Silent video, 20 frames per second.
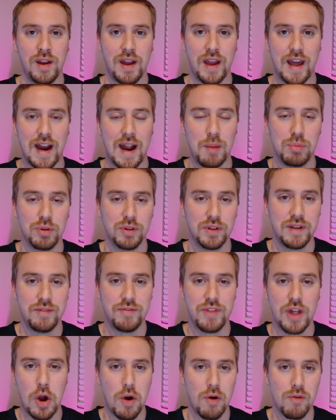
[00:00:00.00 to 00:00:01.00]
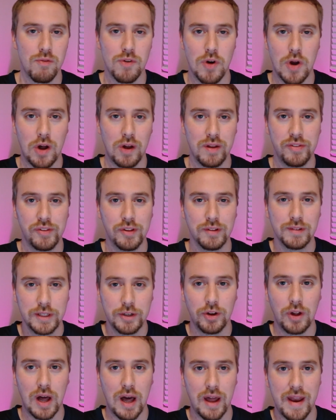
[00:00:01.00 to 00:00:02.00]
And I believe that overall it's a
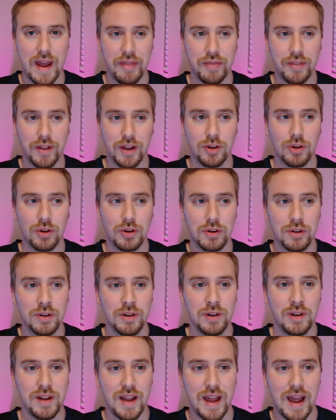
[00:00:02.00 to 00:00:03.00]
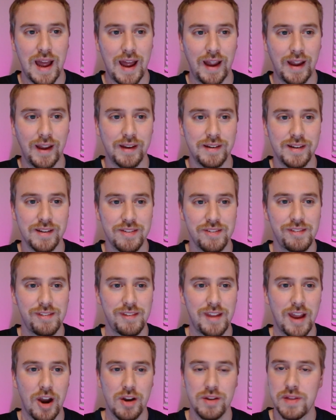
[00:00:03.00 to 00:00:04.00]
little unethical and it's
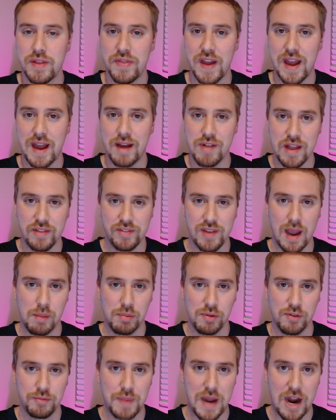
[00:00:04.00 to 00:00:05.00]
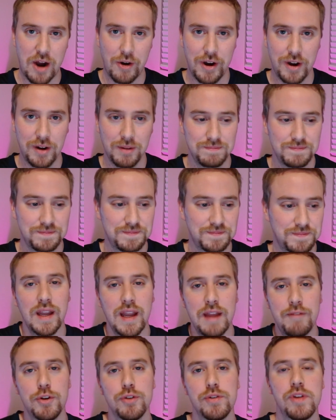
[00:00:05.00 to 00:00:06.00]
scary that they have that type of power.
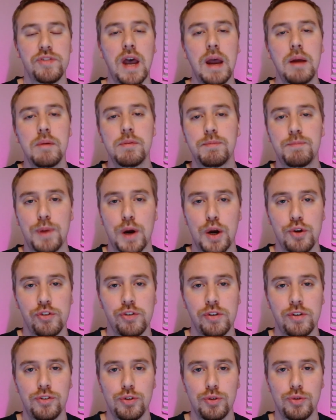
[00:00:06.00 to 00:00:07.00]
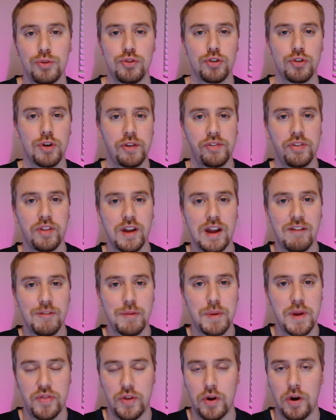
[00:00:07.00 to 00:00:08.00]
If you're the type of person to trust the
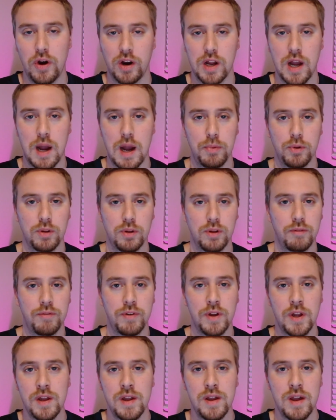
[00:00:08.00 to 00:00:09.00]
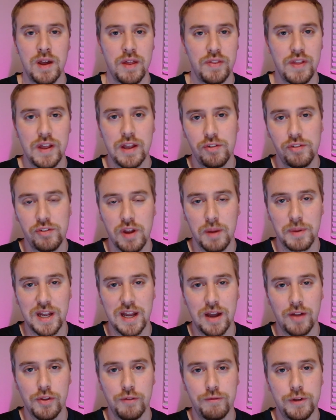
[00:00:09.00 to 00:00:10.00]
government, there are a couple of things coming
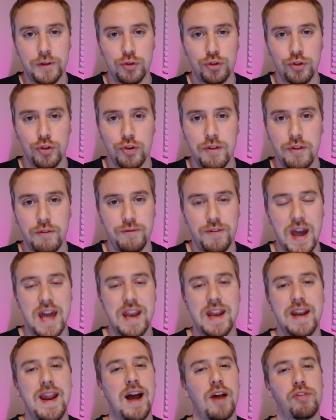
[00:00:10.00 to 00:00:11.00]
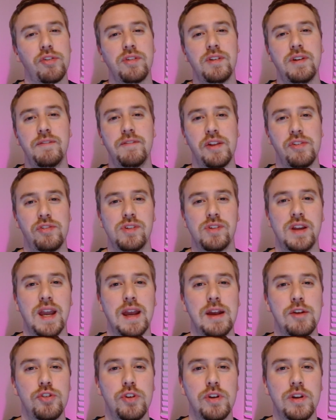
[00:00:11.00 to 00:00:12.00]
out in the future. The Fed announced an
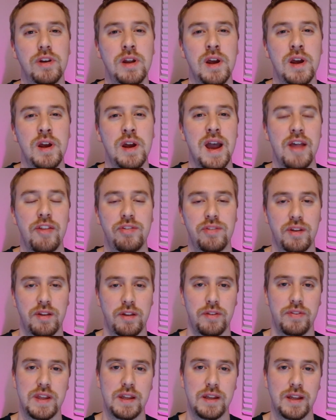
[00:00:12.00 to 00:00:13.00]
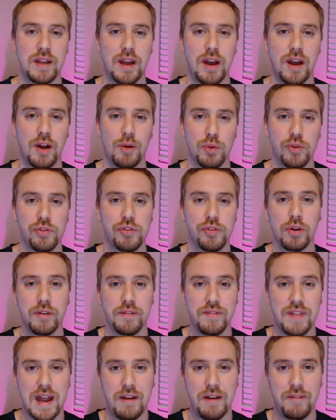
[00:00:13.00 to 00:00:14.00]
investigation and said that the result
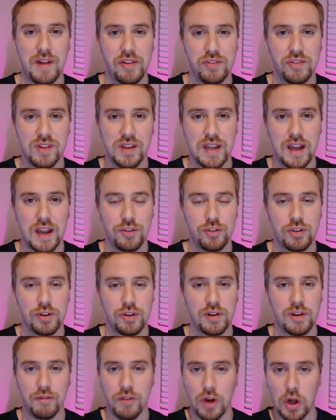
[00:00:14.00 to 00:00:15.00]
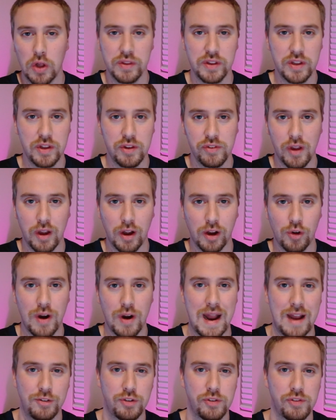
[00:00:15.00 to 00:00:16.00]
of that investigation of all these
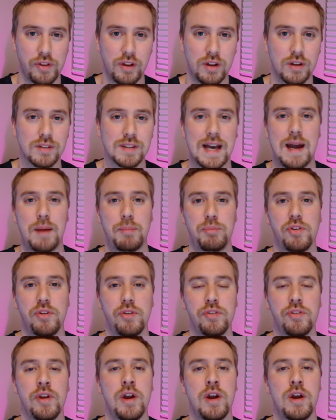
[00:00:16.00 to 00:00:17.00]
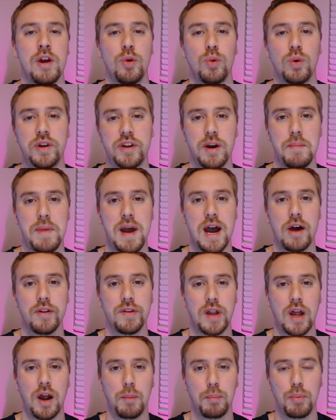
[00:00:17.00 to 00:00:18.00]
crashes and collapses would come
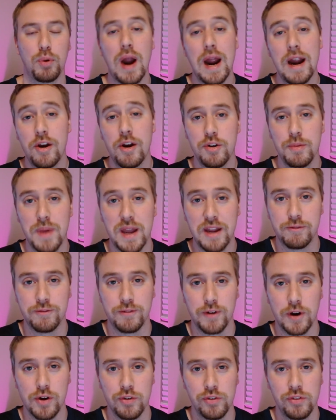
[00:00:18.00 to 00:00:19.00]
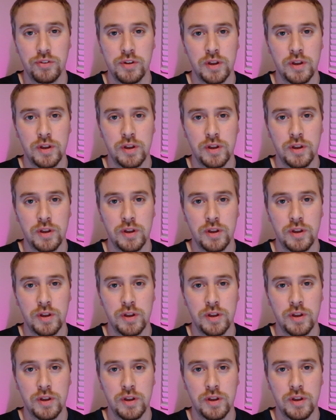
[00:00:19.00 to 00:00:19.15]
out prior to May 1st.